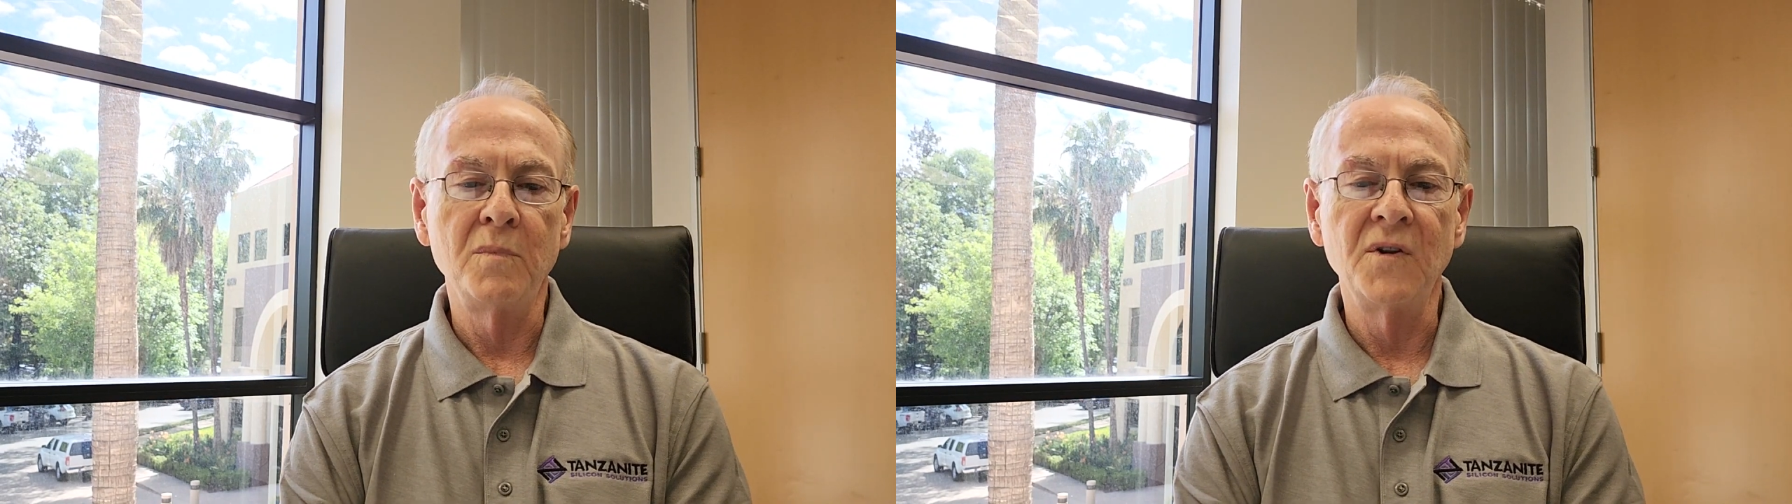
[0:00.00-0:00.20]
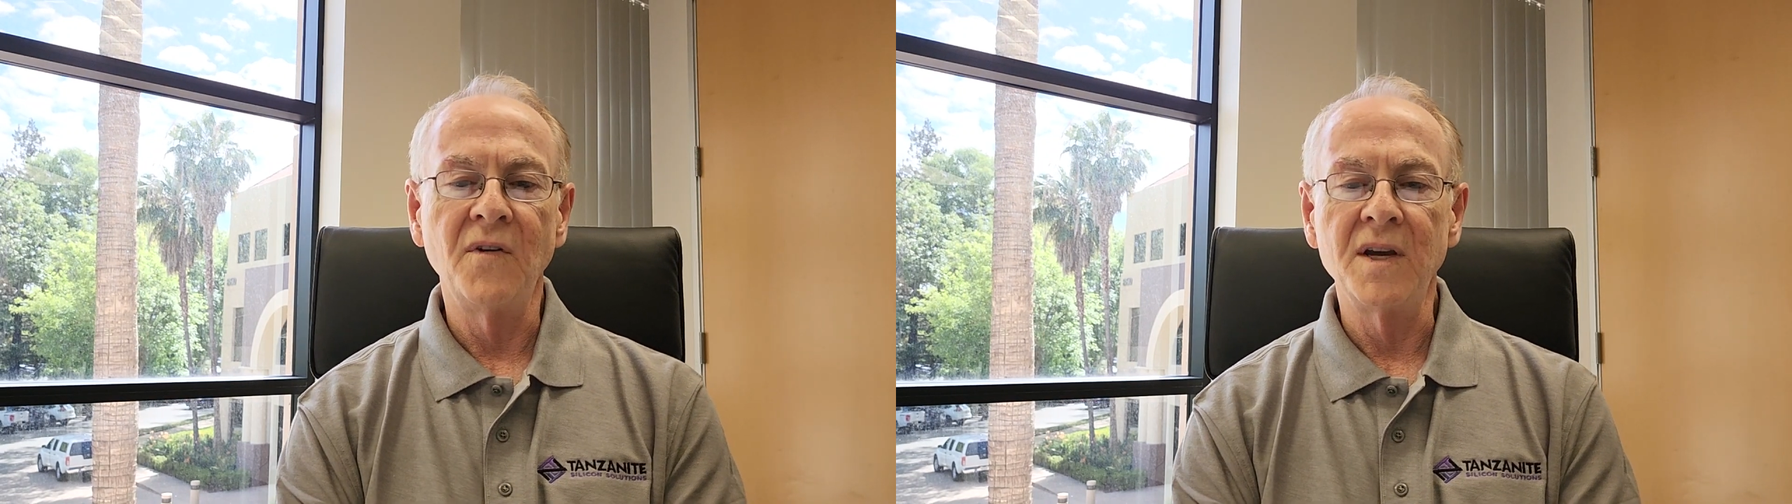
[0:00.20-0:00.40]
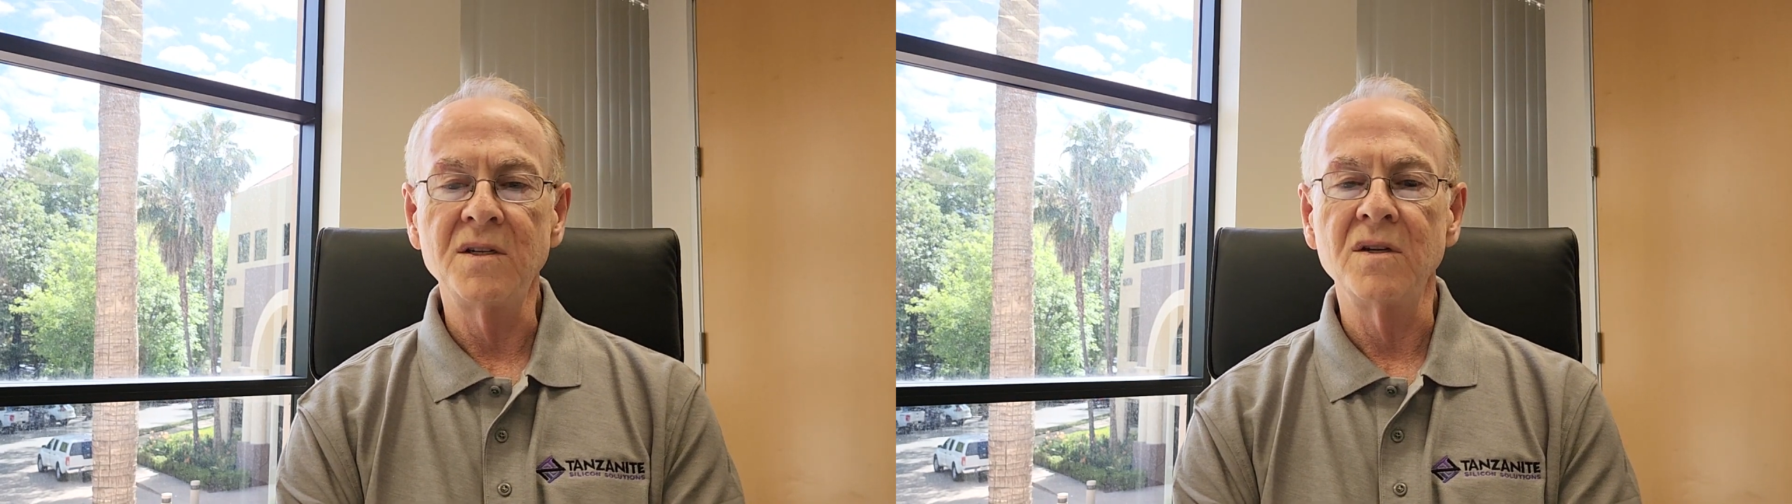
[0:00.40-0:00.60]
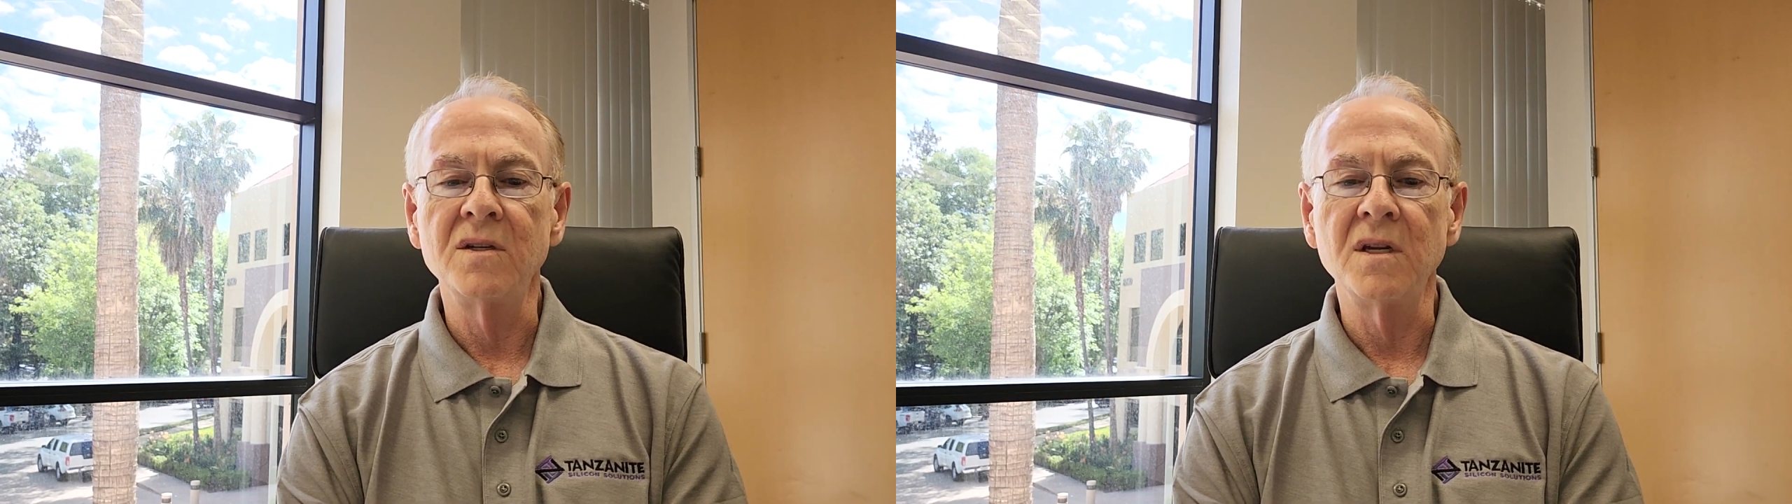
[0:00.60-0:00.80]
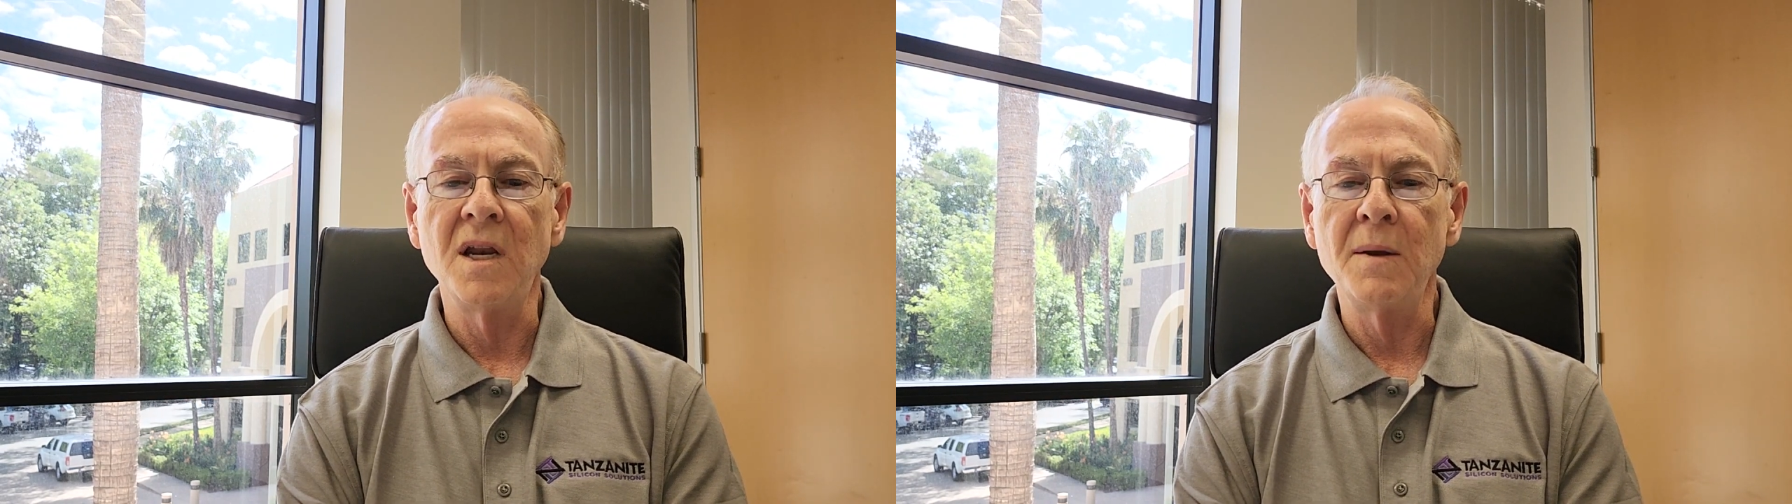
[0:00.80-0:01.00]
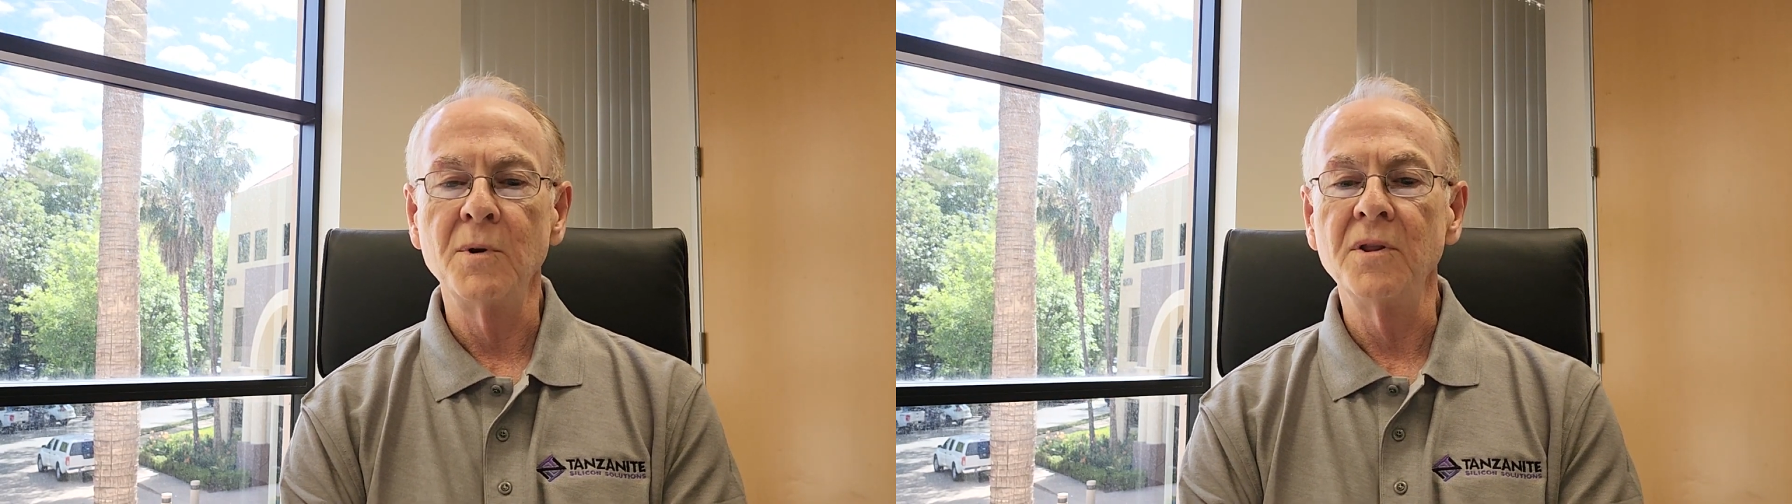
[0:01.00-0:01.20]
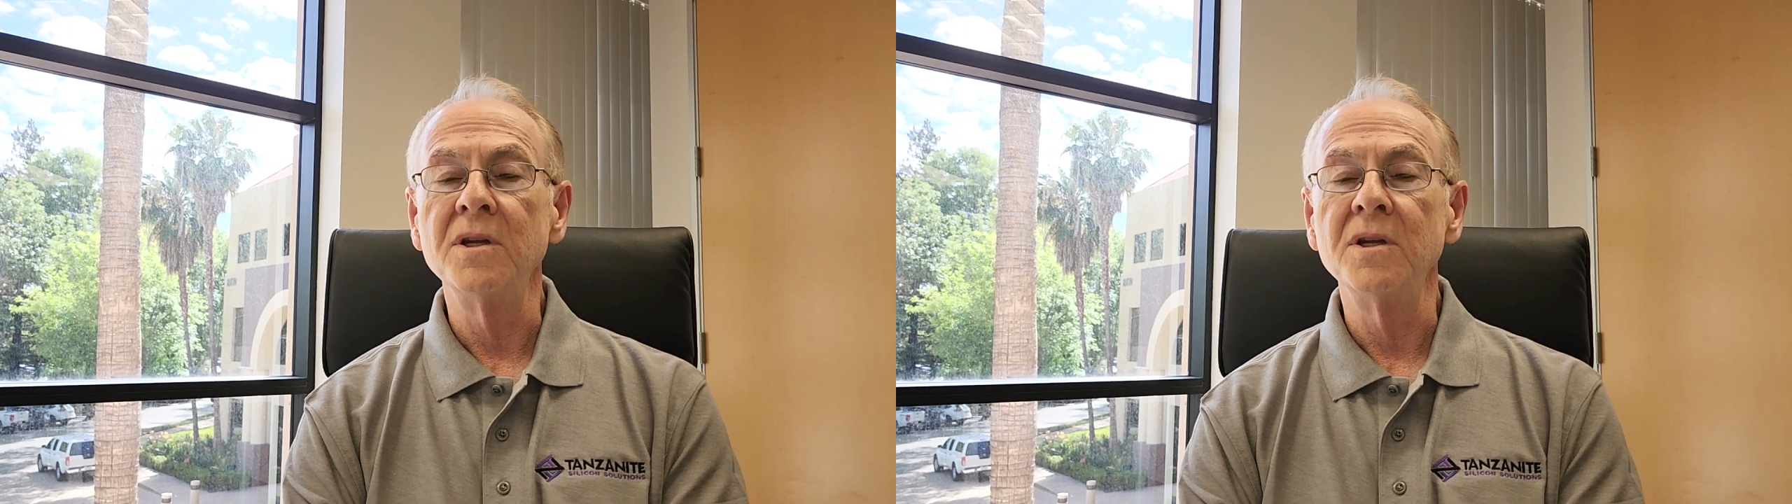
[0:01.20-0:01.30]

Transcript: devices enable